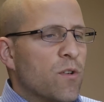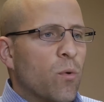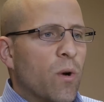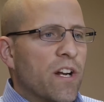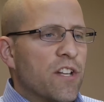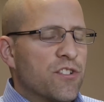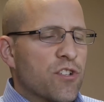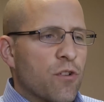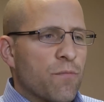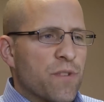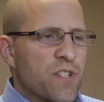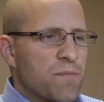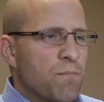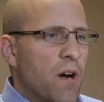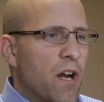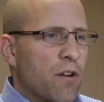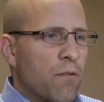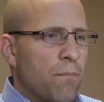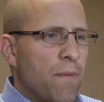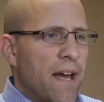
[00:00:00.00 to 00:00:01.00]
you want to term this,
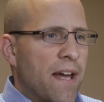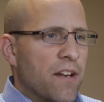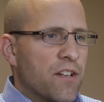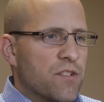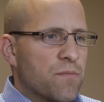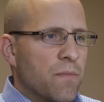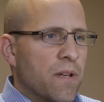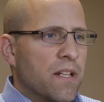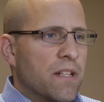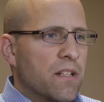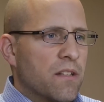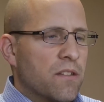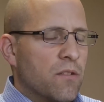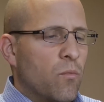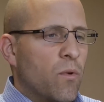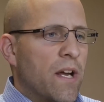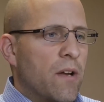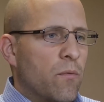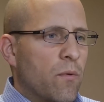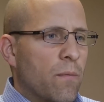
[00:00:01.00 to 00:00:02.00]
modern management, the
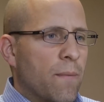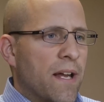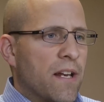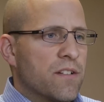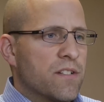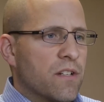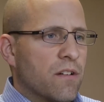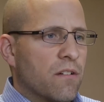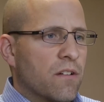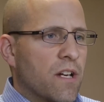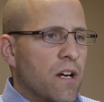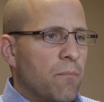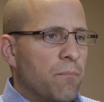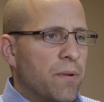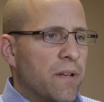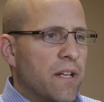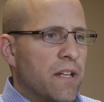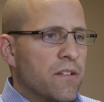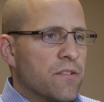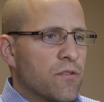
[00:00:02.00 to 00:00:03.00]
way we're managing our
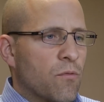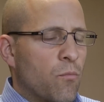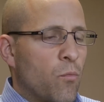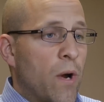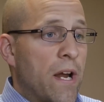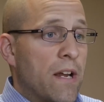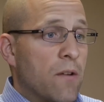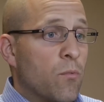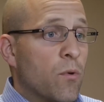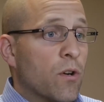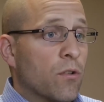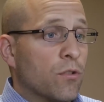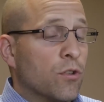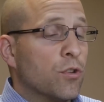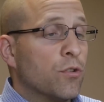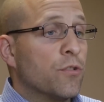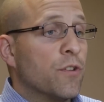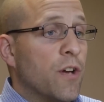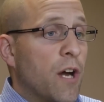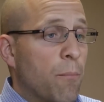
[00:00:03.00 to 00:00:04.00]
companies, or way we're
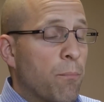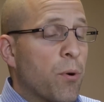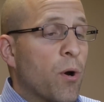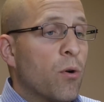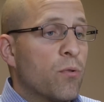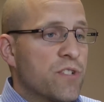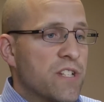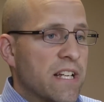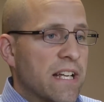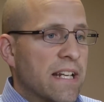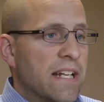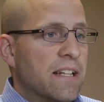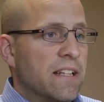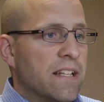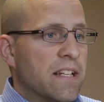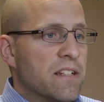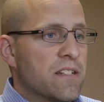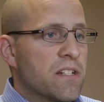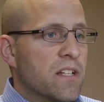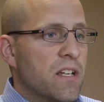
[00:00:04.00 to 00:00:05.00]
approaching it at
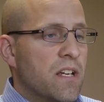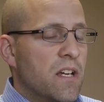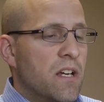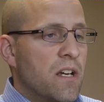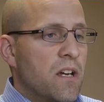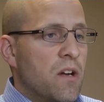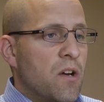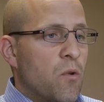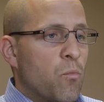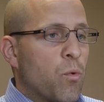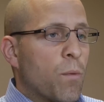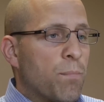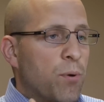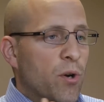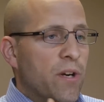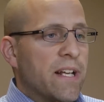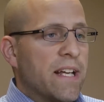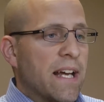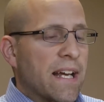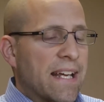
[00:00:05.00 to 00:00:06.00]
least, we're
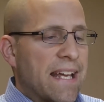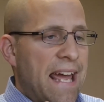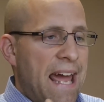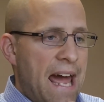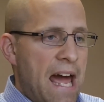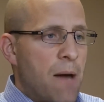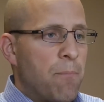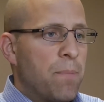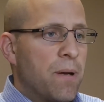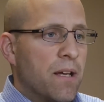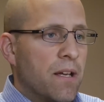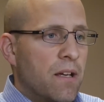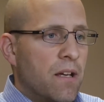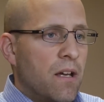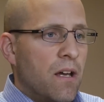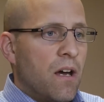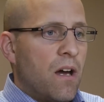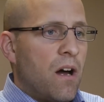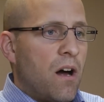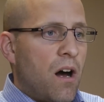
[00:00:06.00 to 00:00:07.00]
putting a cap
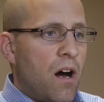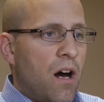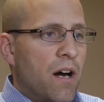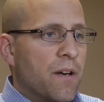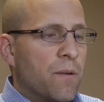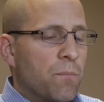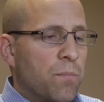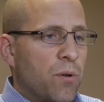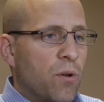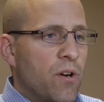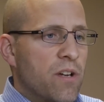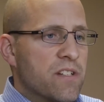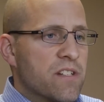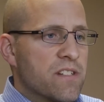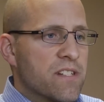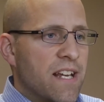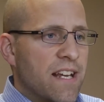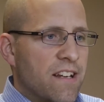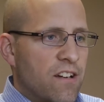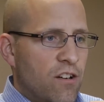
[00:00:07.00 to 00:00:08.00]
on employees
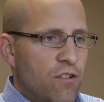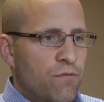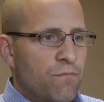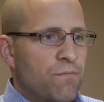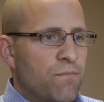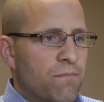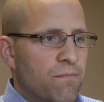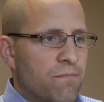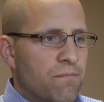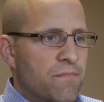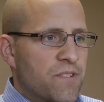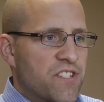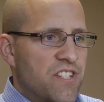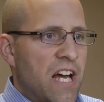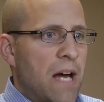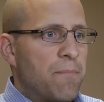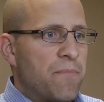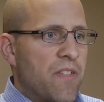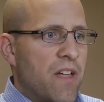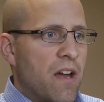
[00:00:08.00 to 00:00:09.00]
and saying, oh,
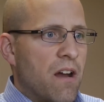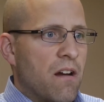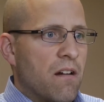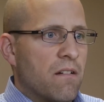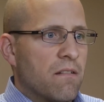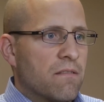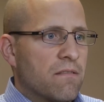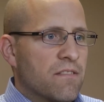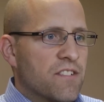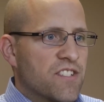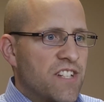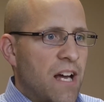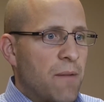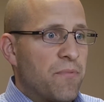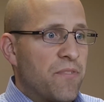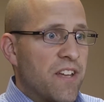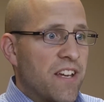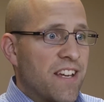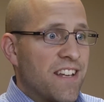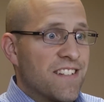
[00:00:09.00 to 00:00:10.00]
stop there,
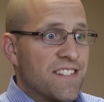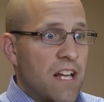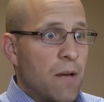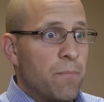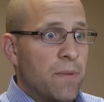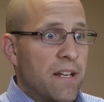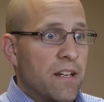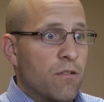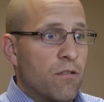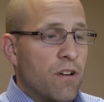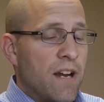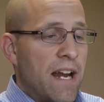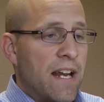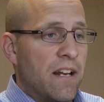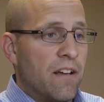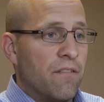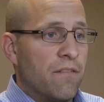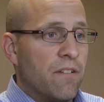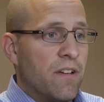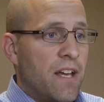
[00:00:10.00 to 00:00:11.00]
stop thinking, stop being
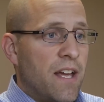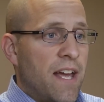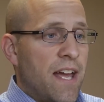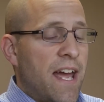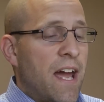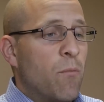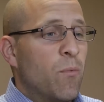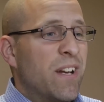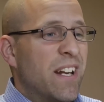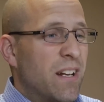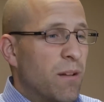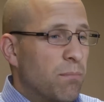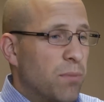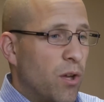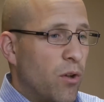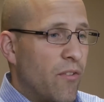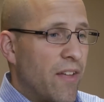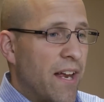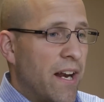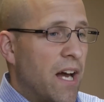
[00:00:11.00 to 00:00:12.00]
creative, and we need to
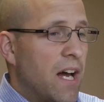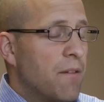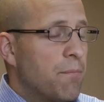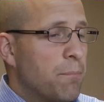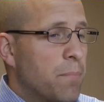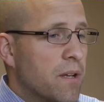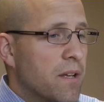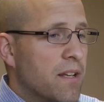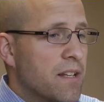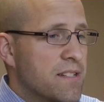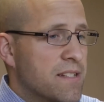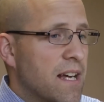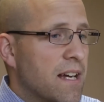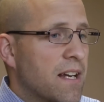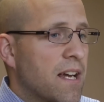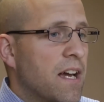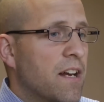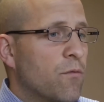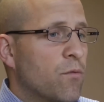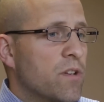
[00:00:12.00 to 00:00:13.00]
blow that up? Is
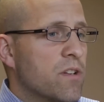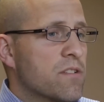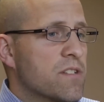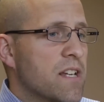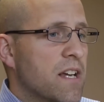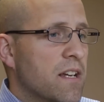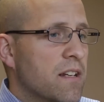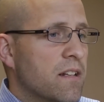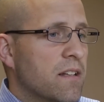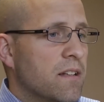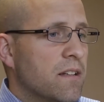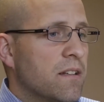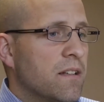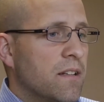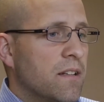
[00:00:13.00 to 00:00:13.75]
that kind of what you're saying?